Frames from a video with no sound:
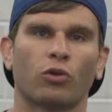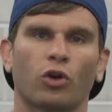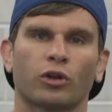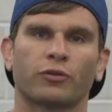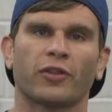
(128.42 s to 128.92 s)

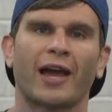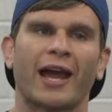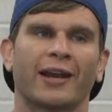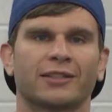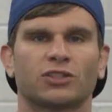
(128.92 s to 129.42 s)
roller for
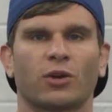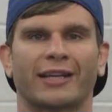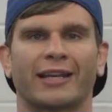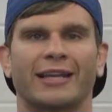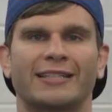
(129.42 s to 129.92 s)
that so I
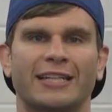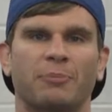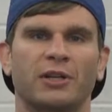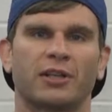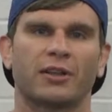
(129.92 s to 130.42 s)
can get
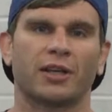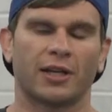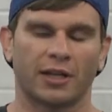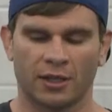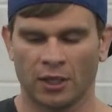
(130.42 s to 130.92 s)
deep into
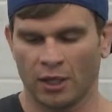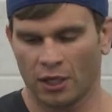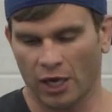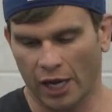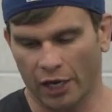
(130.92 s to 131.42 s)
the
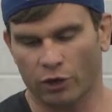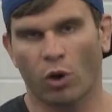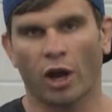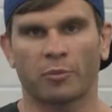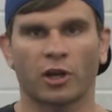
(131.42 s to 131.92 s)
uh,
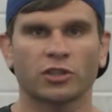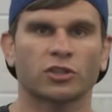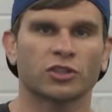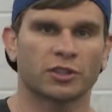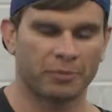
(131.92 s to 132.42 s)
quad
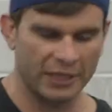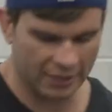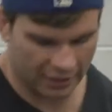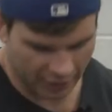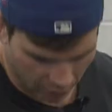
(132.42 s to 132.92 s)
muscles. And
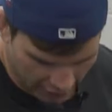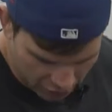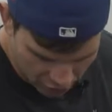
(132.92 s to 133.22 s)
basically what I